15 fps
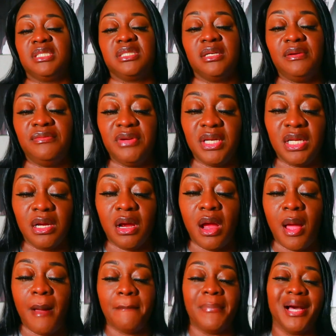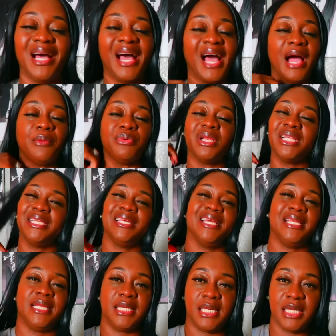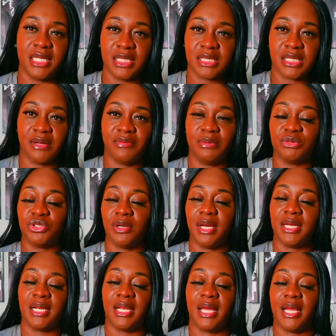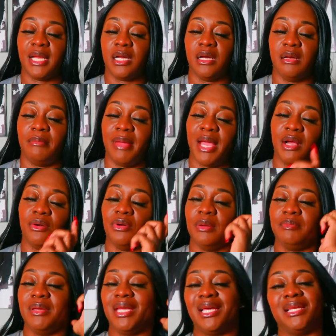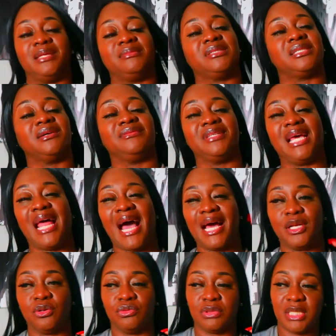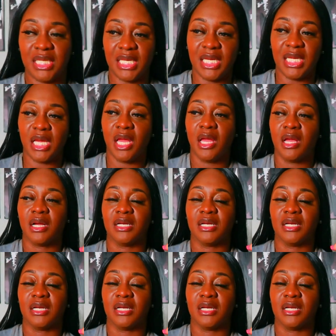stuff in there but i really didn't need the stuff i'm trying to like cut back on picking up stuff that i don't need